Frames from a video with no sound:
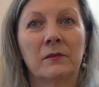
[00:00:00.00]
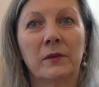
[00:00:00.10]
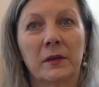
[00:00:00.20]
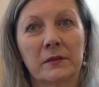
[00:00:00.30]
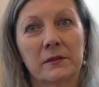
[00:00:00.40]

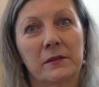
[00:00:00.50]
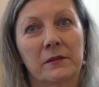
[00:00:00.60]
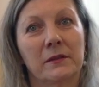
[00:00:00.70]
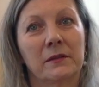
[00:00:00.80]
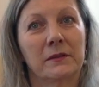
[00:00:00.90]
what
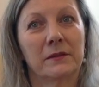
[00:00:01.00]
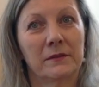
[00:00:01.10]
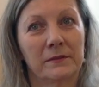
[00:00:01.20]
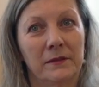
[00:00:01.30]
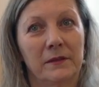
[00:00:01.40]

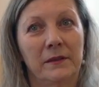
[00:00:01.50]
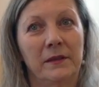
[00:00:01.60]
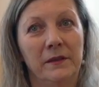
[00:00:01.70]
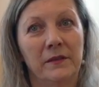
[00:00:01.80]
uh, he